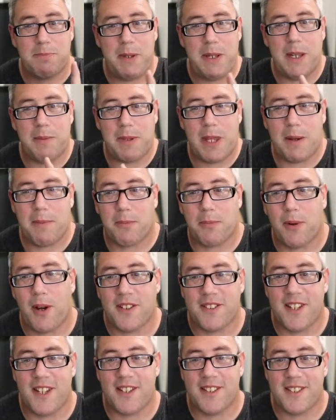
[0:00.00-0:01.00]
up that
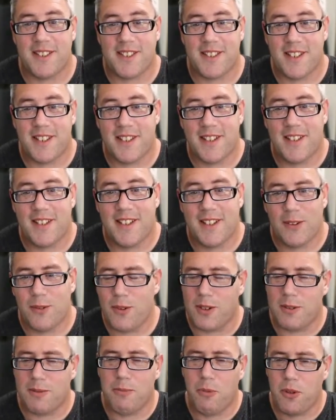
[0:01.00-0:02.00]
process.
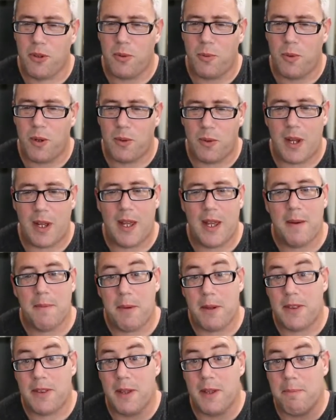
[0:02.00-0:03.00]
Well, more than one way,
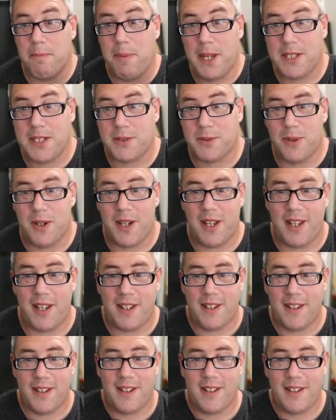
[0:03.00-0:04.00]
but the best way
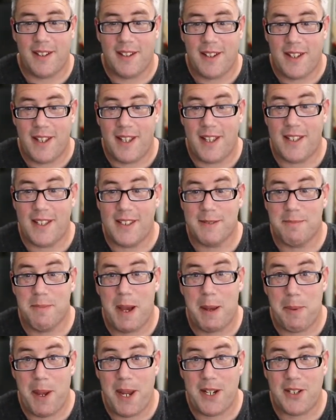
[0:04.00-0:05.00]
is my
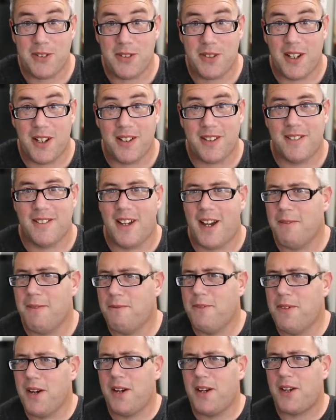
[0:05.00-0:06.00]
Patreon. I'm
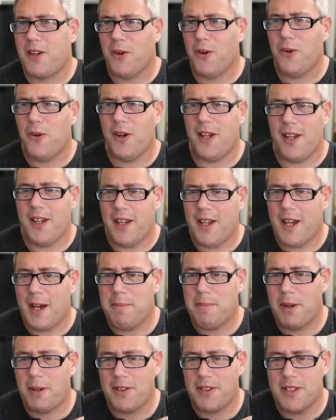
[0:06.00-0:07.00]
very coy
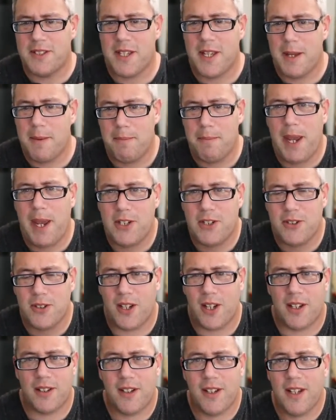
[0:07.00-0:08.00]
about this
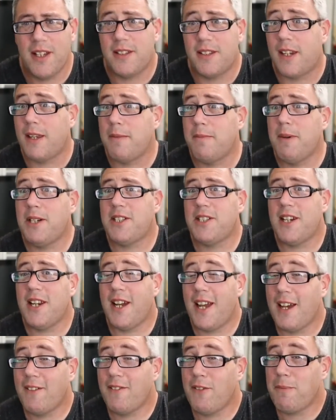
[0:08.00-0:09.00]
Patreon. Did I mention I
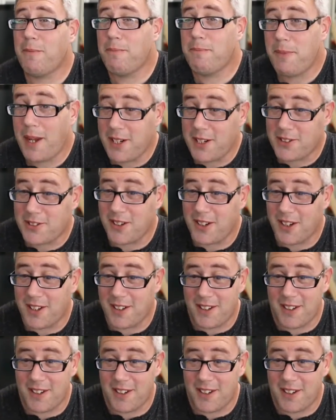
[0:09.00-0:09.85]
have a Patreon?